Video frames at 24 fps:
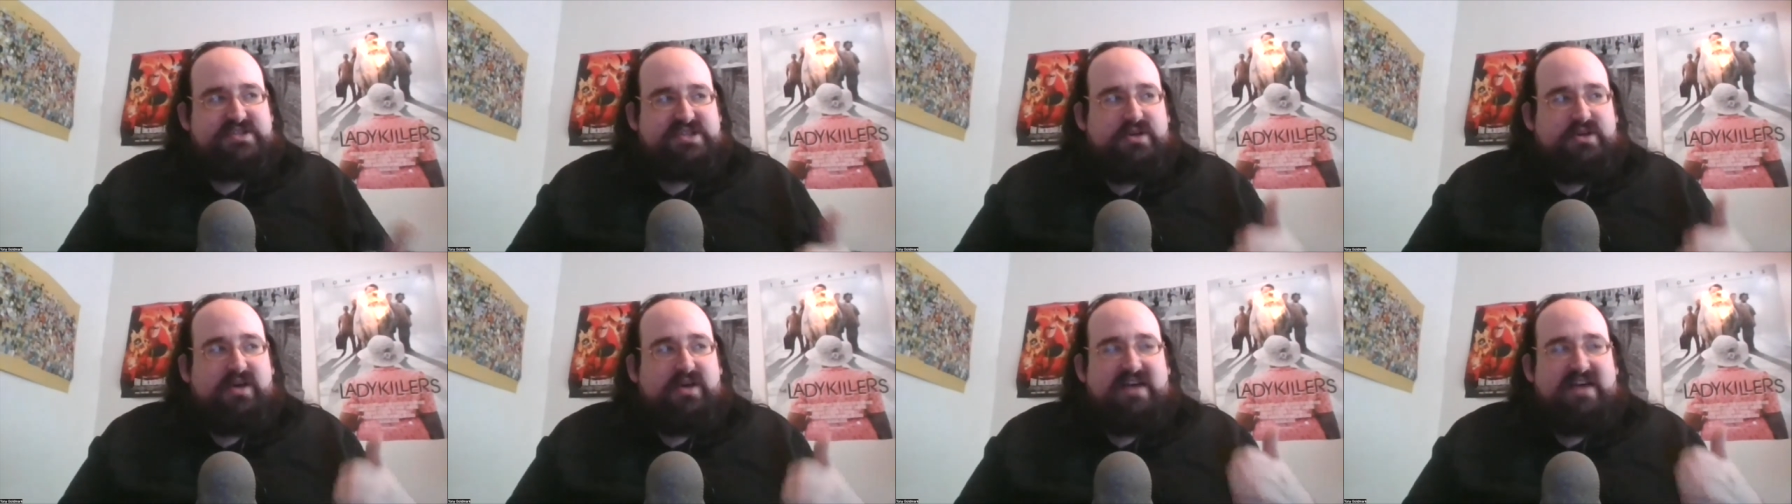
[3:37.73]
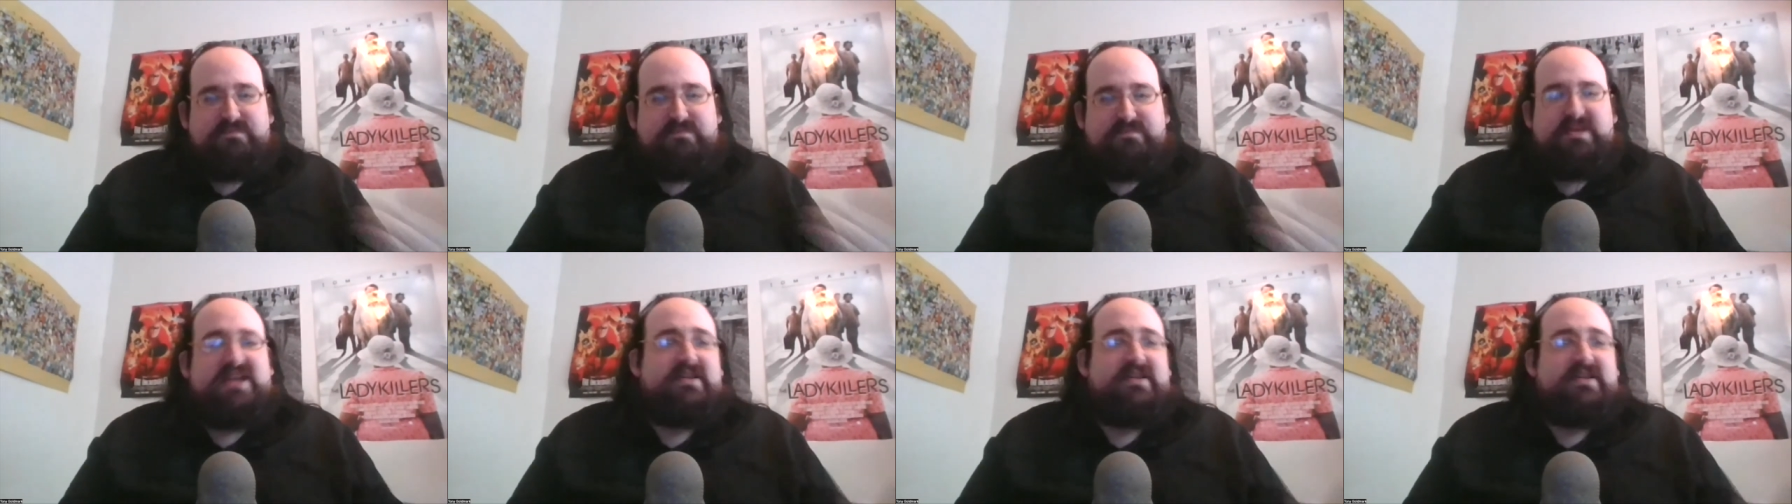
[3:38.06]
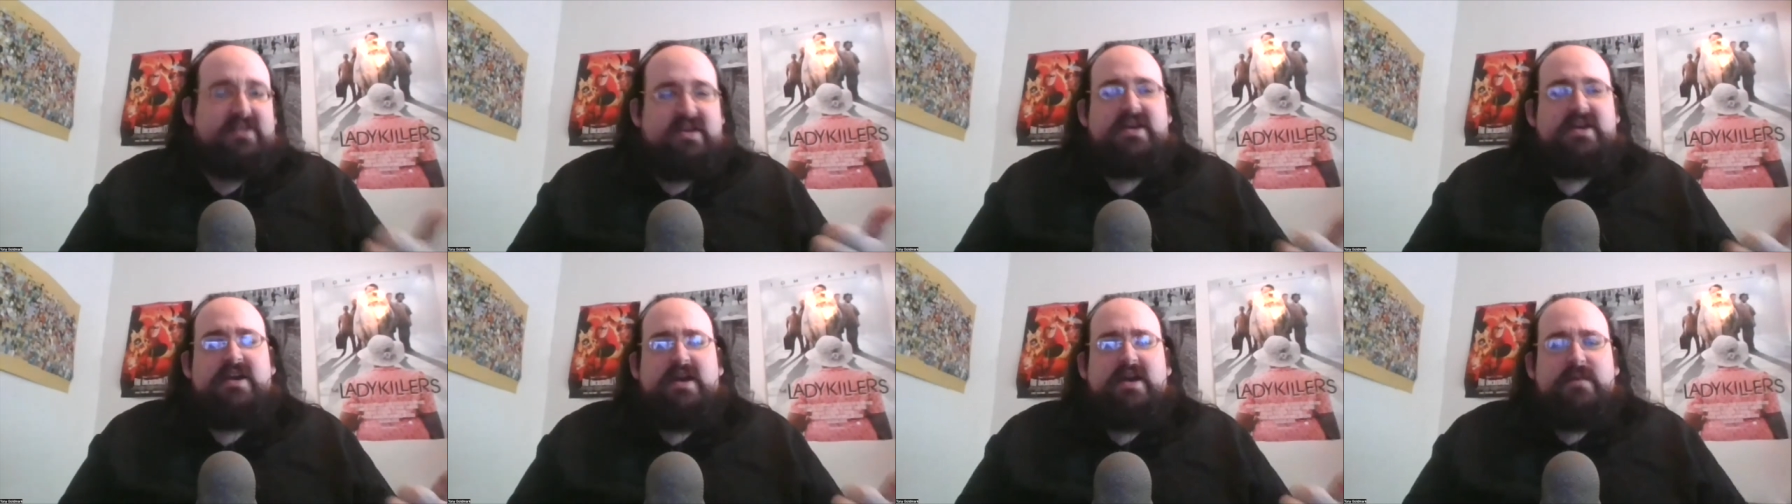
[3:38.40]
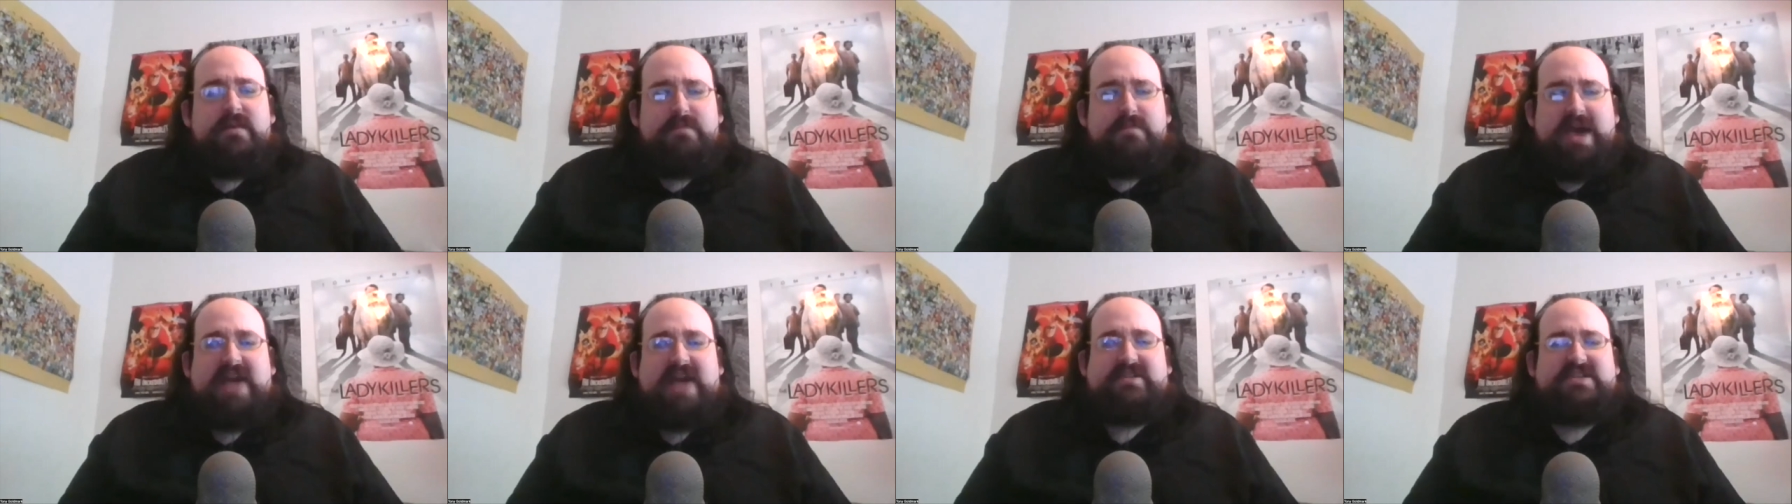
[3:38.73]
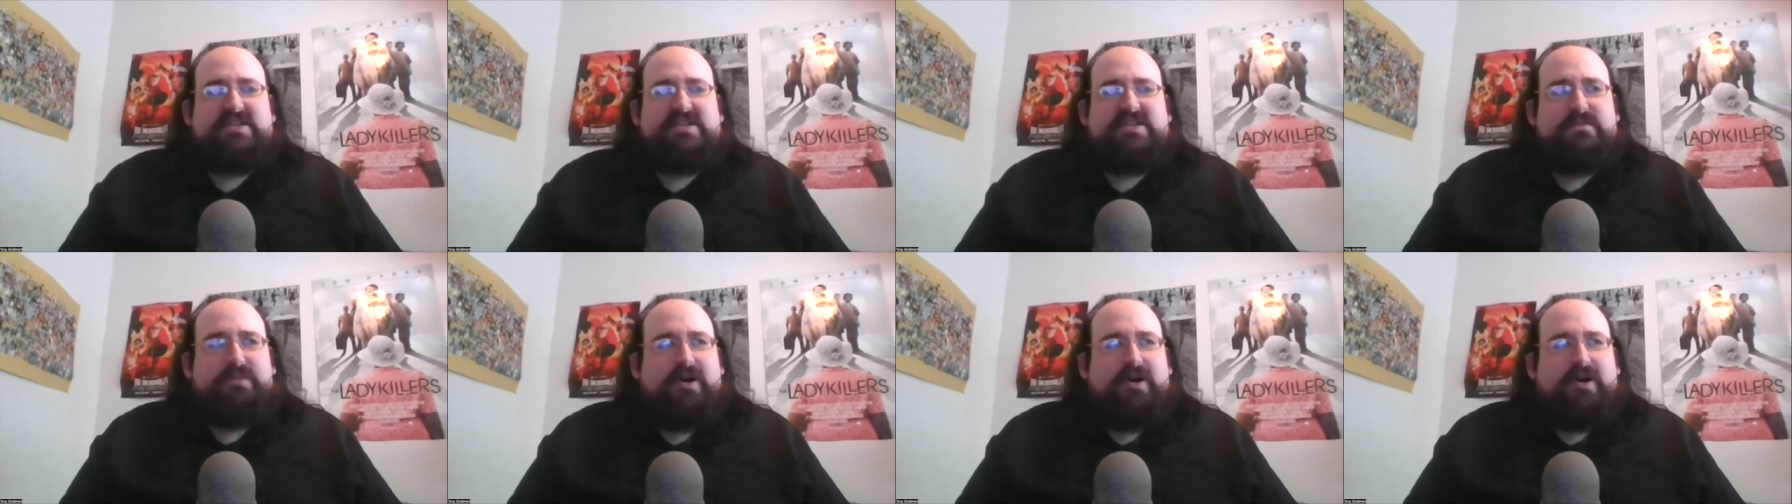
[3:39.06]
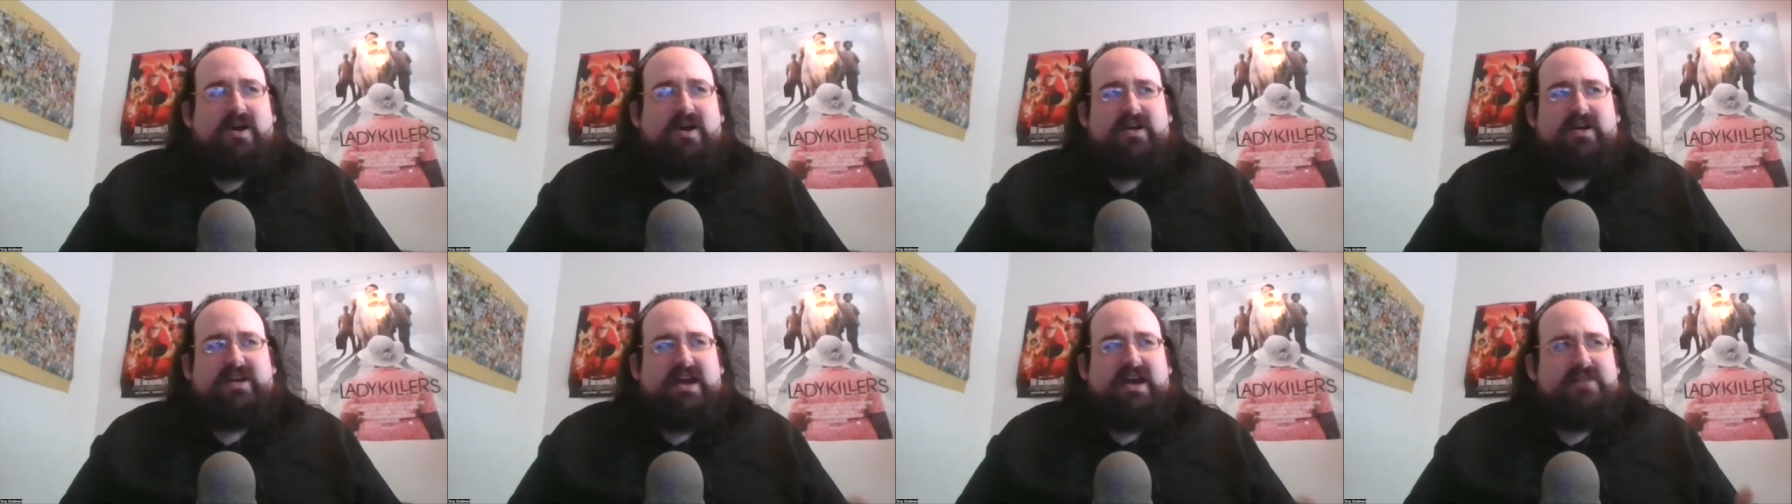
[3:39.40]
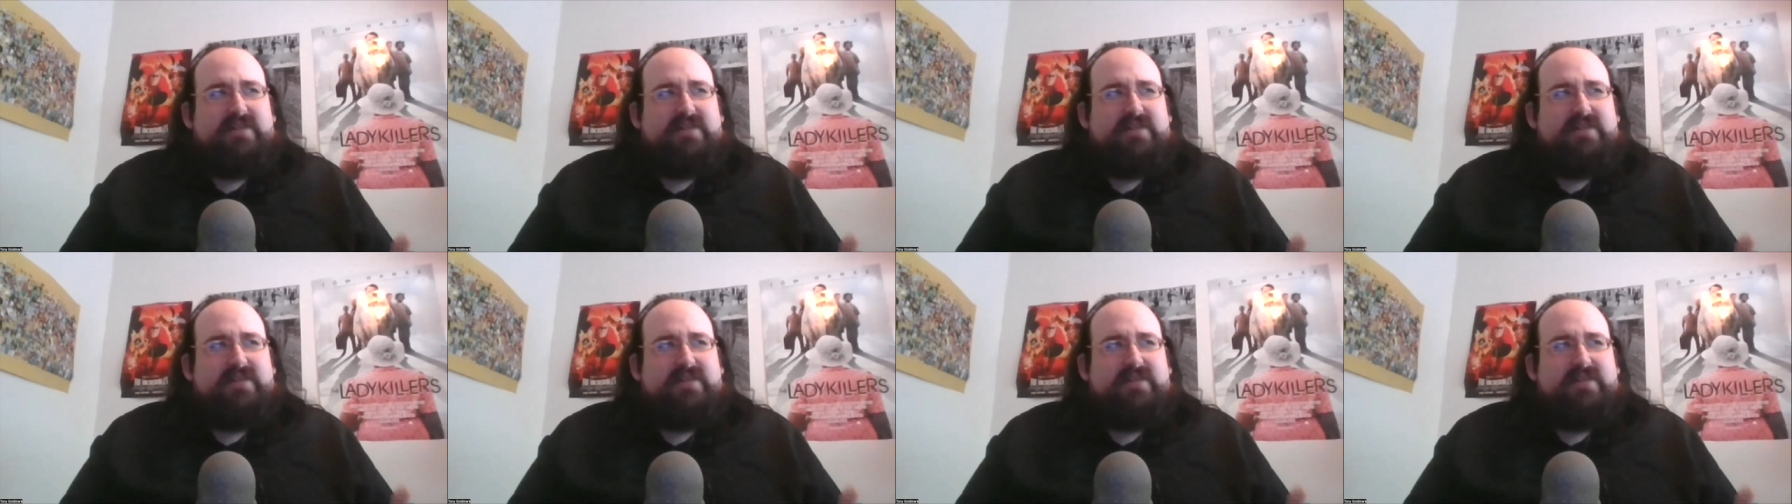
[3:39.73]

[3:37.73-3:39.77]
so I've been back to the park.